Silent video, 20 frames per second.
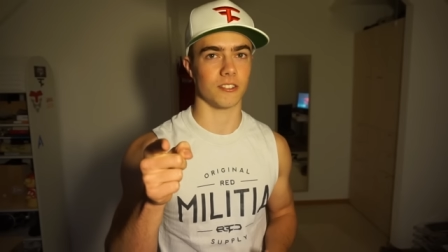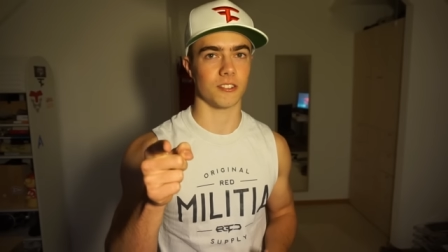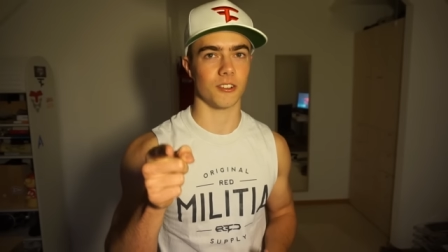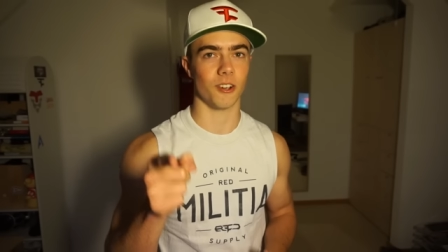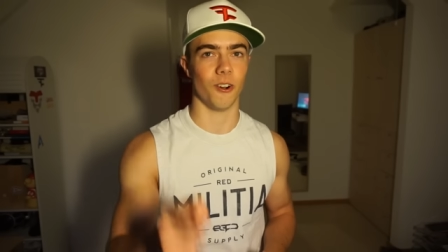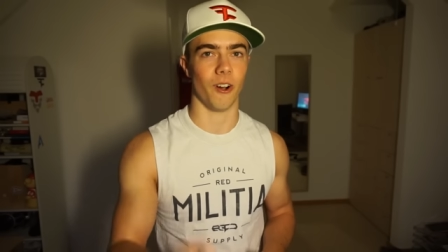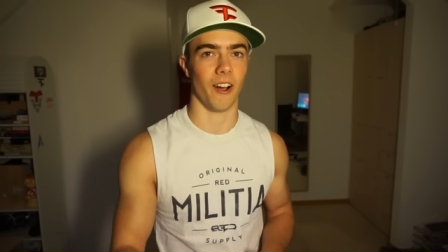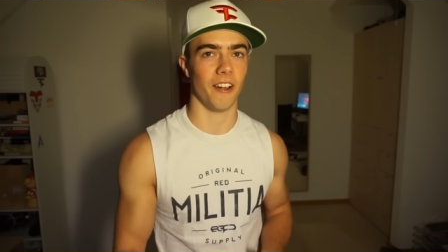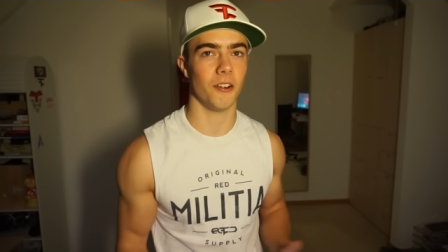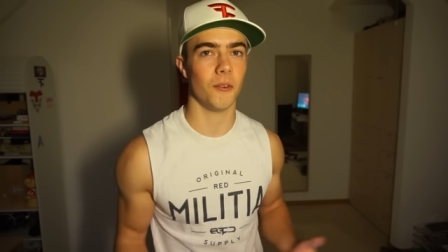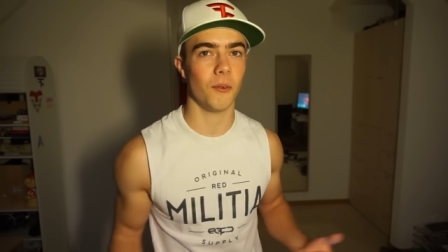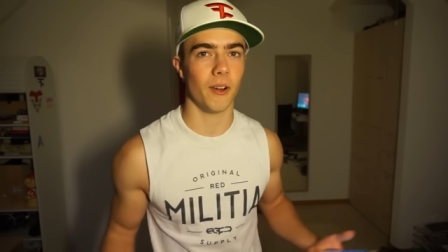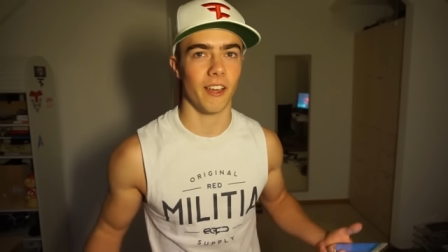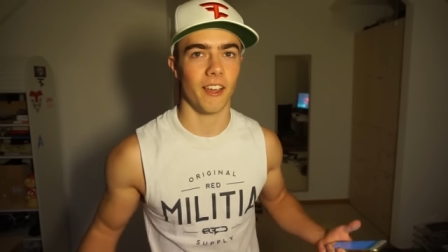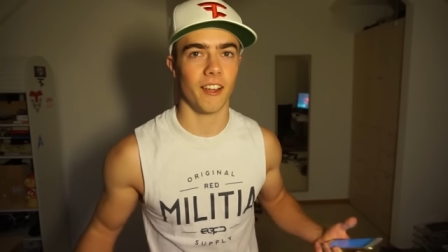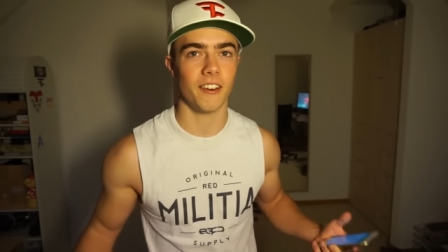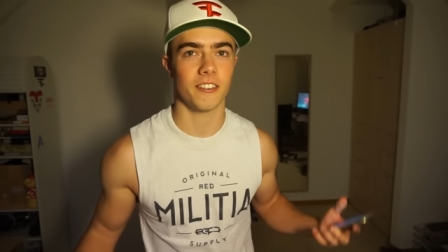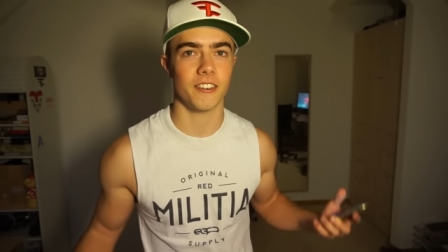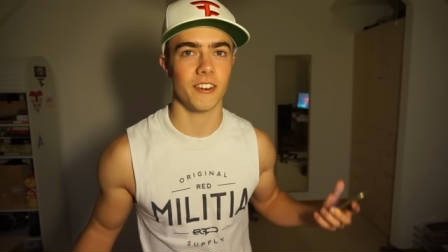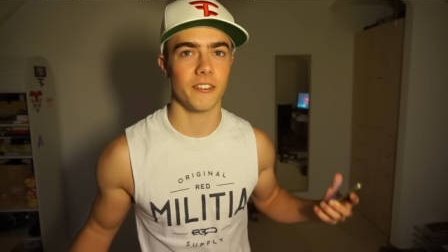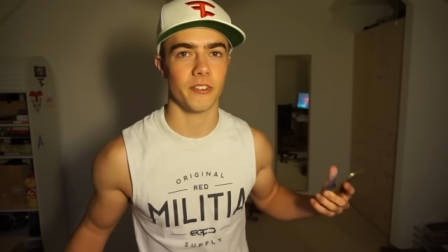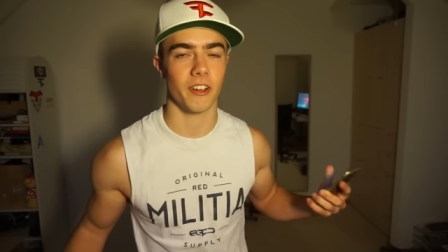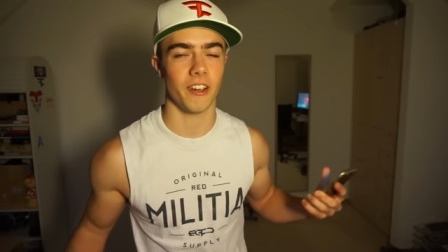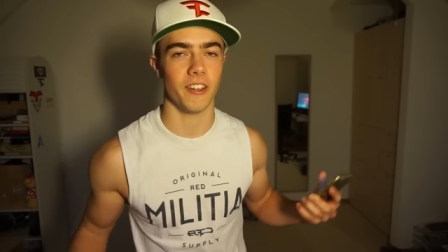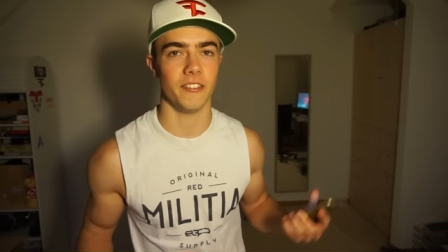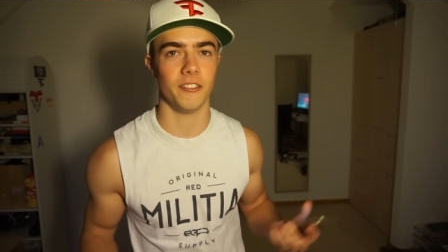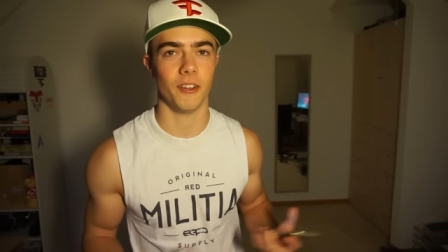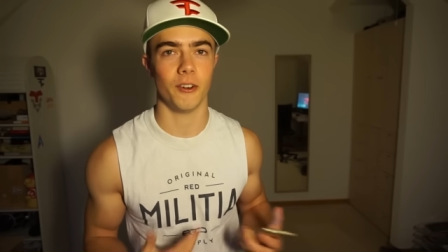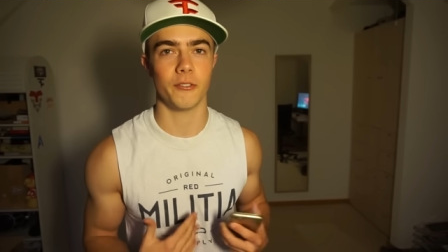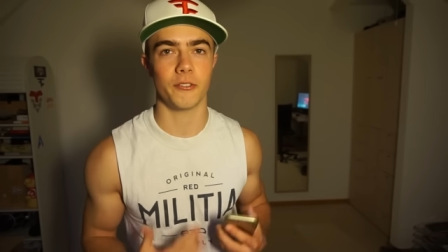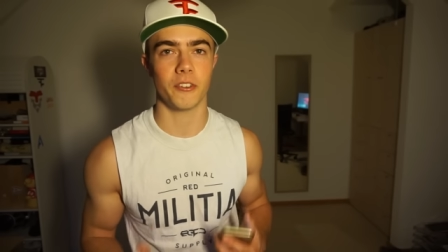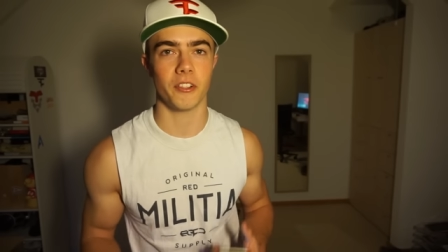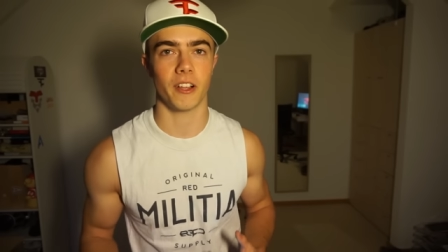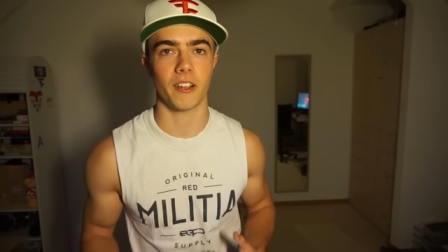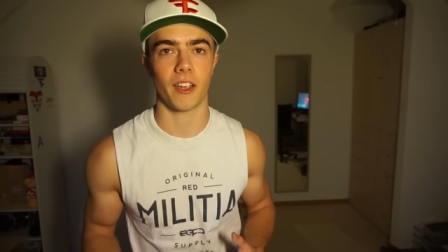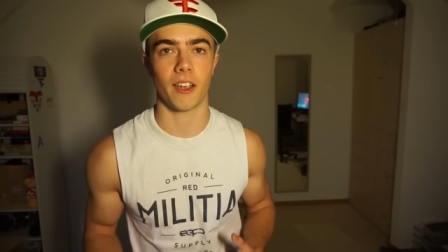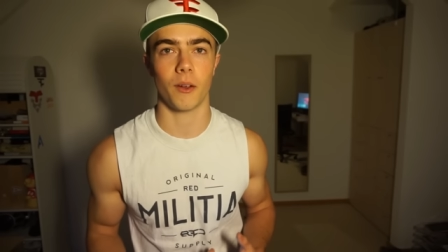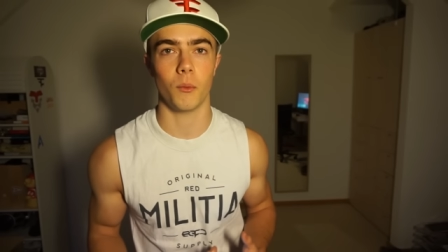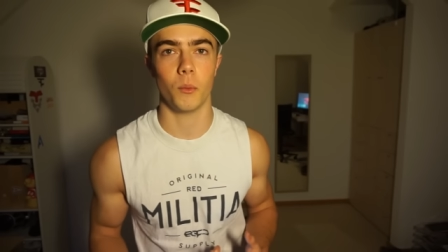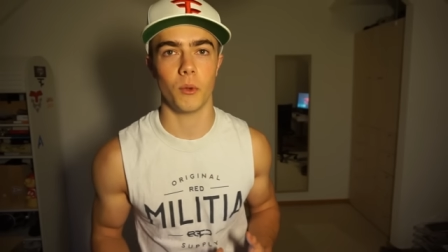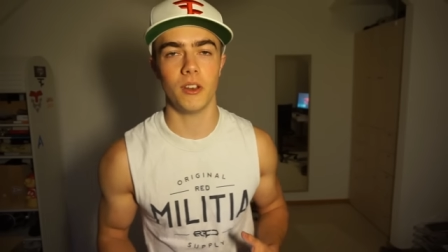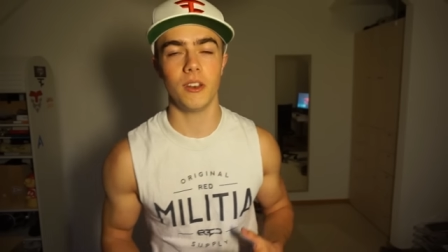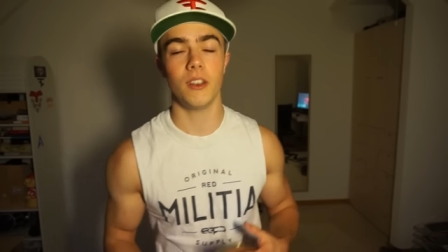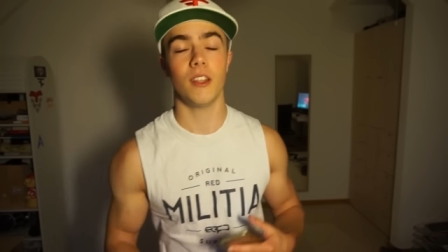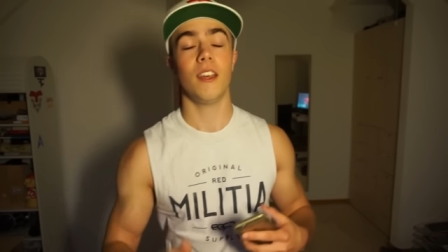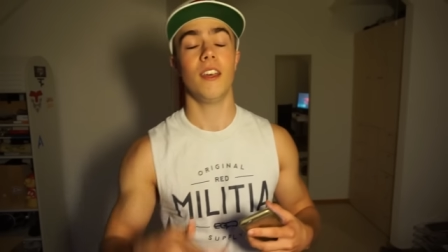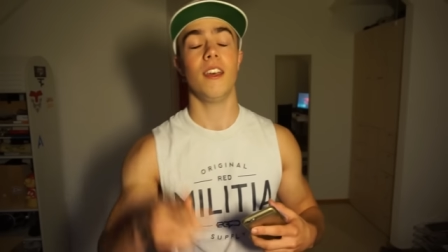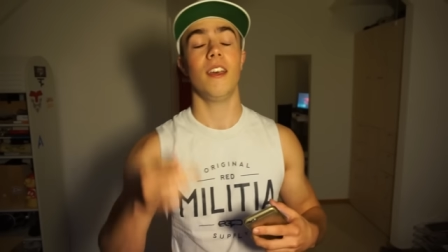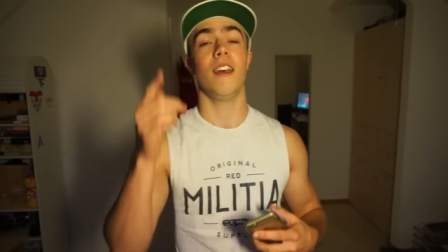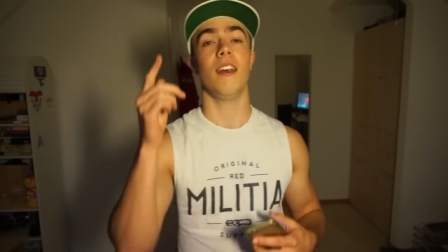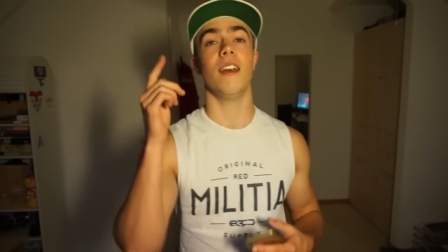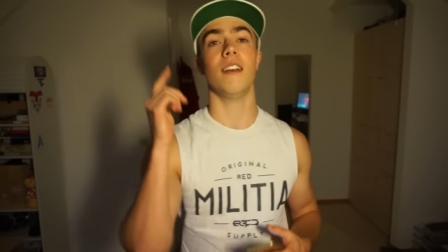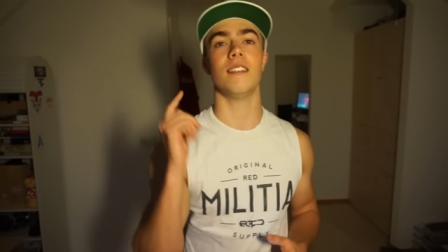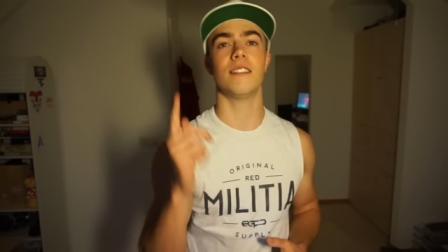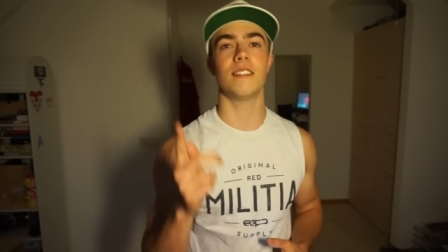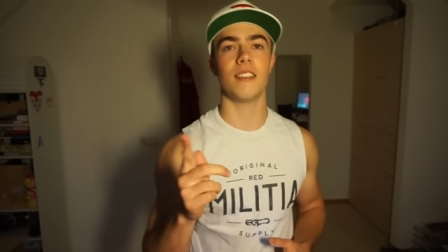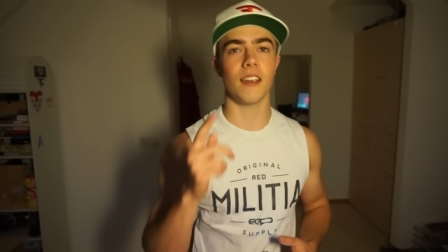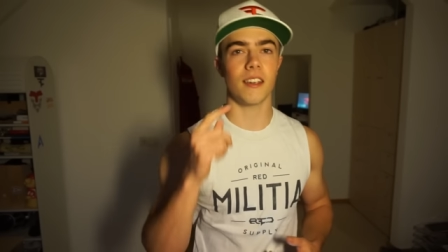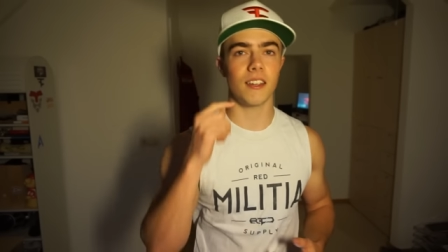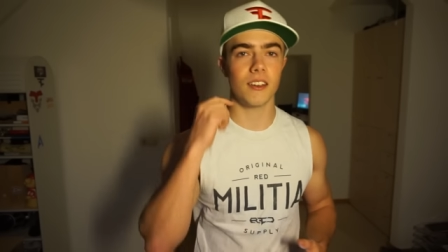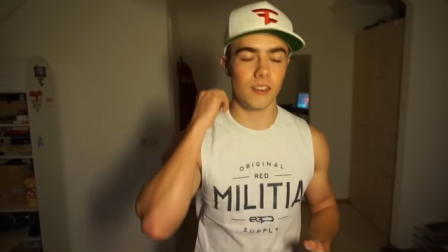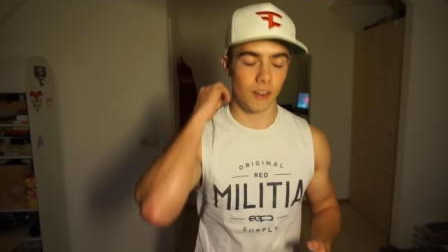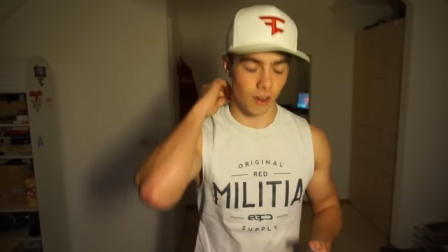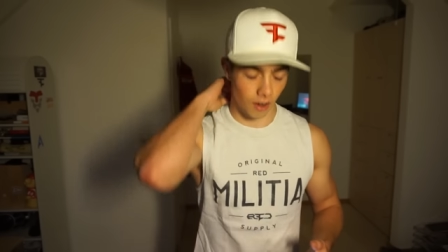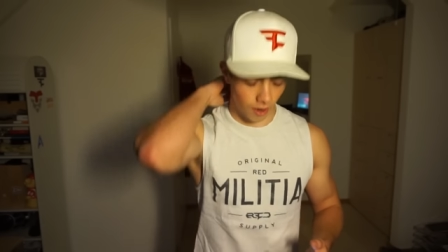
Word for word: So I don't want to enter if I don't feel like I can win. Second